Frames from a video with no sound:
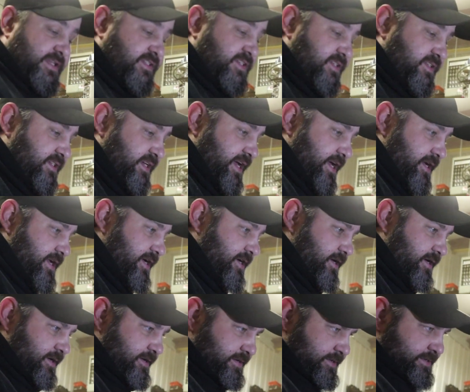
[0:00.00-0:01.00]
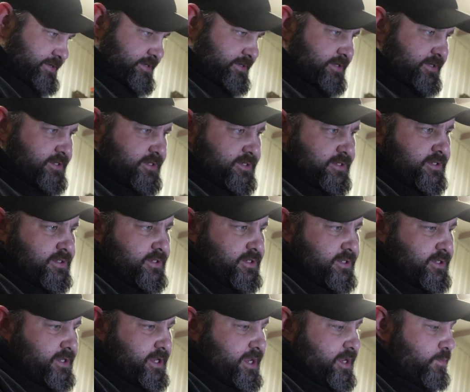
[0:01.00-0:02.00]
that's inside here,
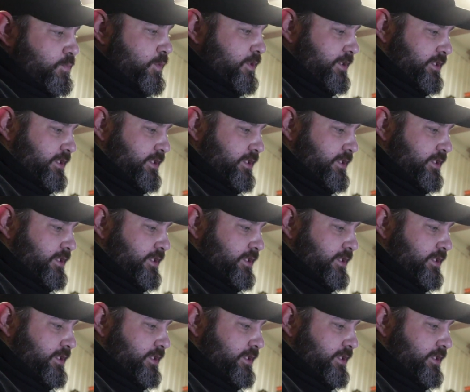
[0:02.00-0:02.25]
and